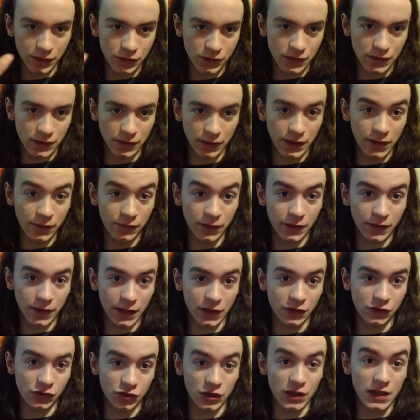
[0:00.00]
like a cheap
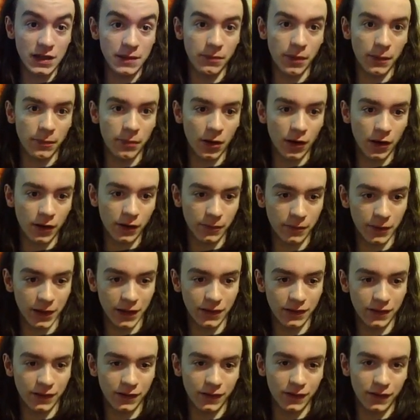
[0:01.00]
apartment,
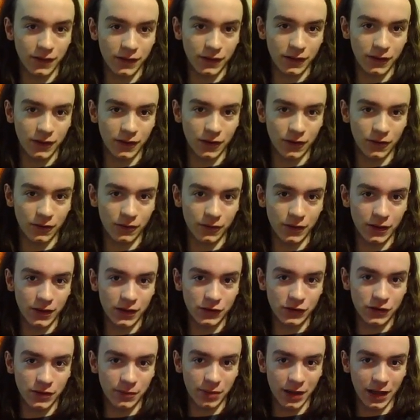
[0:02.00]
you know, in Japan,
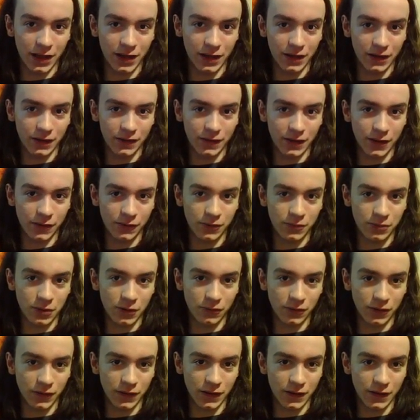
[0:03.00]
that would be really
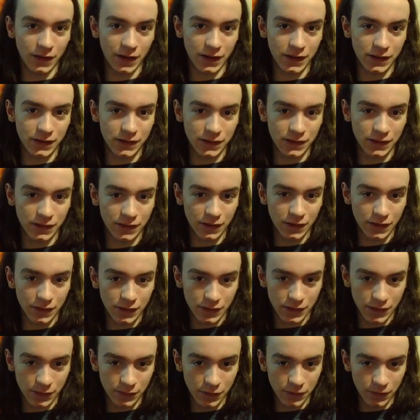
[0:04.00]
nice. So let me
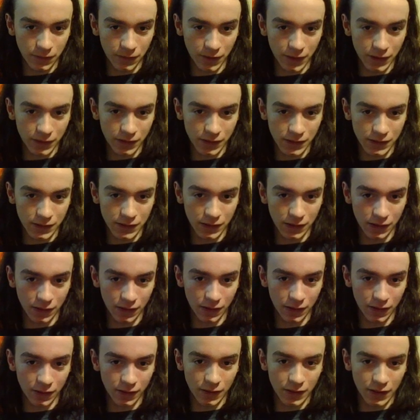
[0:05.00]
find this here.
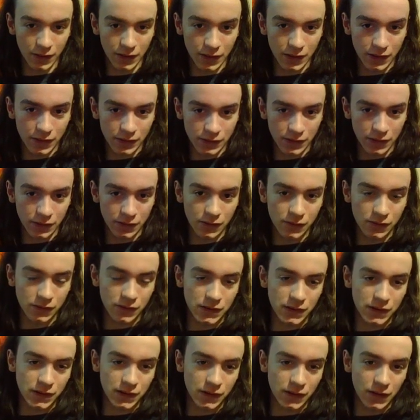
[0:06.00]
So there's
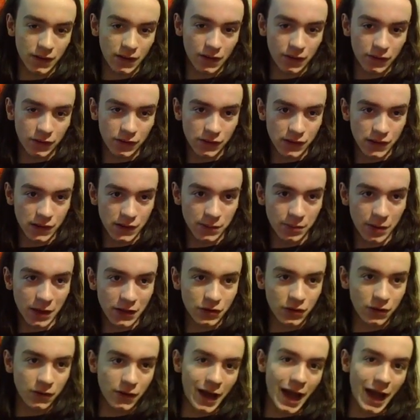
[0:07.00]
a special aggregate